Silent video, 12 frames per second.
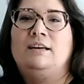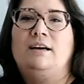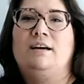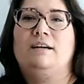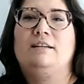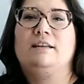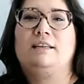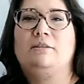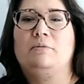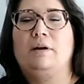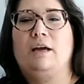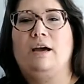Like the
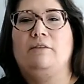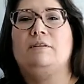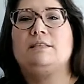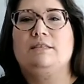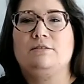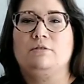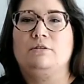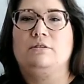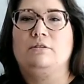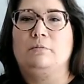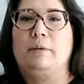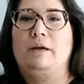one I have, this is
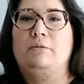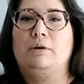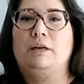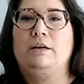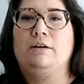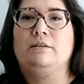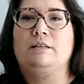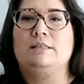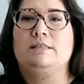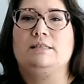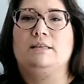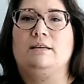their main one here.
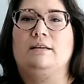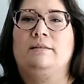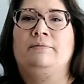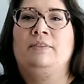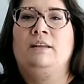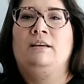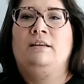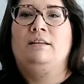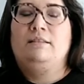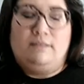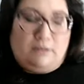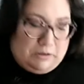This is the
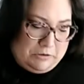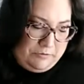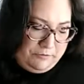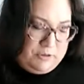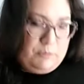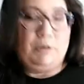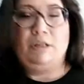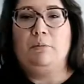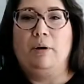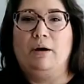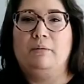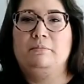logo for the Billy
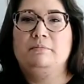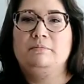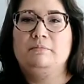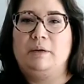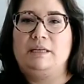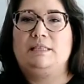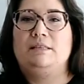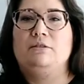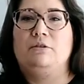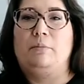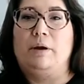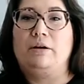Bob Bison,
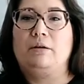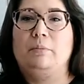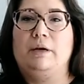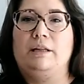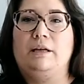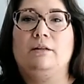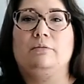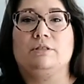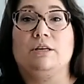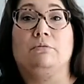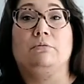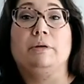their American Pale Ale,
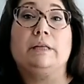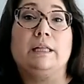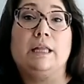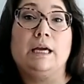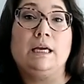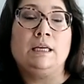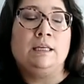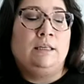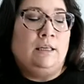which I really like.